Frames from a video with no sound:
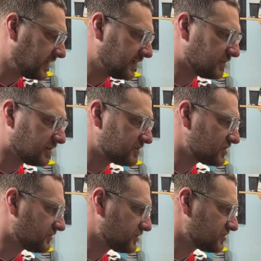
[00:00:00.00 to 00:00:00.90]
getting all the
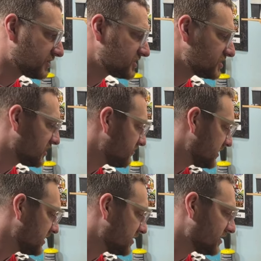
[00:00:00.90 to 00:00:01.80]
surface rust off of
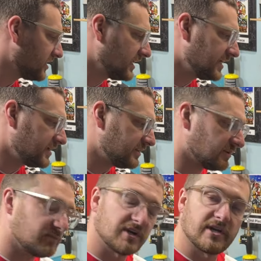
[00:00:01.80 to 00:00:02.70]
here.
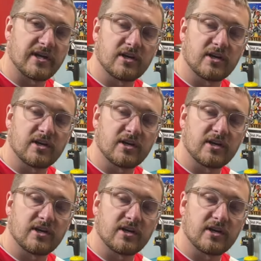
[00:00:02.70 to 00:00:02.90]
Then we're gonna hit